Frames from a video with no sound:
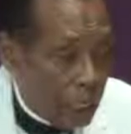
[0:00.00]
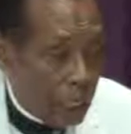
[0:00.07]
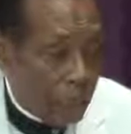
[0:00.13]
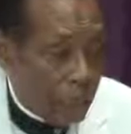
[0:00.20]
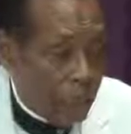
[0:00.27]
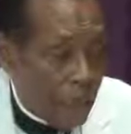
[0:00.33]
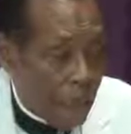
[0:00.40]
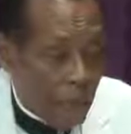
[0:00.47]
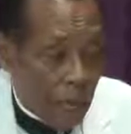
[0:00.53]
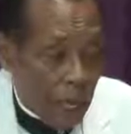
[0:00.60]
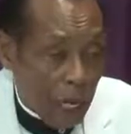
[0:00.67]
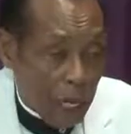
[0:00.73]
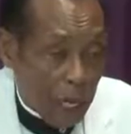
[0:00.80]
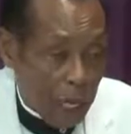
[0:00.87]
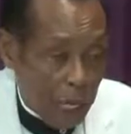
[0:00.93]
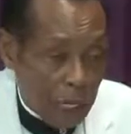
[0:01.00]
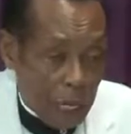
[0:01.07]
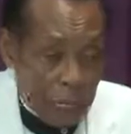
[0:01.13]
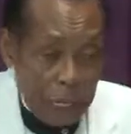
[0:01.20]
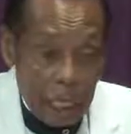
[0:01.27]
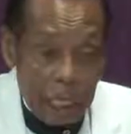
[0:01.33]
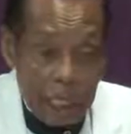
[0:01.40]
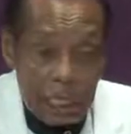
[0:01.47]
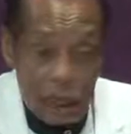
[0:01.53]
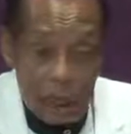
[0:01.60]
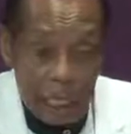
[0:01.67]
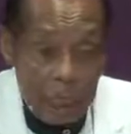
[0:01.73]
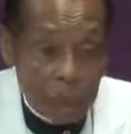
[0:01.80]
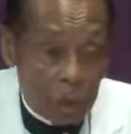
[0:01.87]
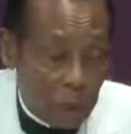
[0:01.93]
help, uh, like last,
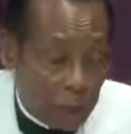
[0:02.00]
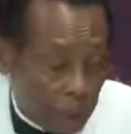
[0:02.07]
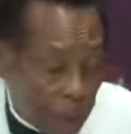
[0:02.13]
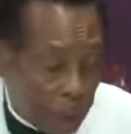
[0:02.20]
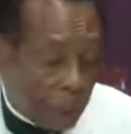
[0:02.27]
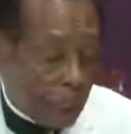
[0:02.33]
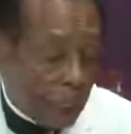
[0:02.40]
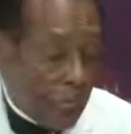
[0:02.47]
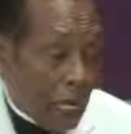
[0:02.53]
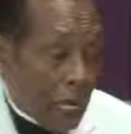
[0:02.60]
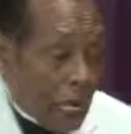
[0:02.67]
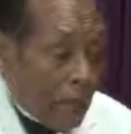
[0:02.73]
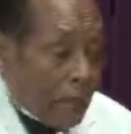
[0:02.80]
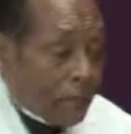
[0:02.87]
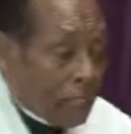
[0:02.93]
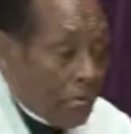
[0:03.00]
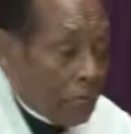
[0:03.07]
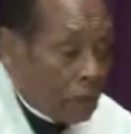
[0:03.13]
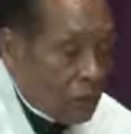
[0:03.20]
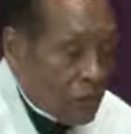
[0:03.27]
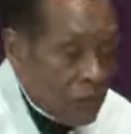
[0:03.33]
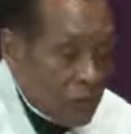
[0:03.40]
last week, she said, I'm thinking to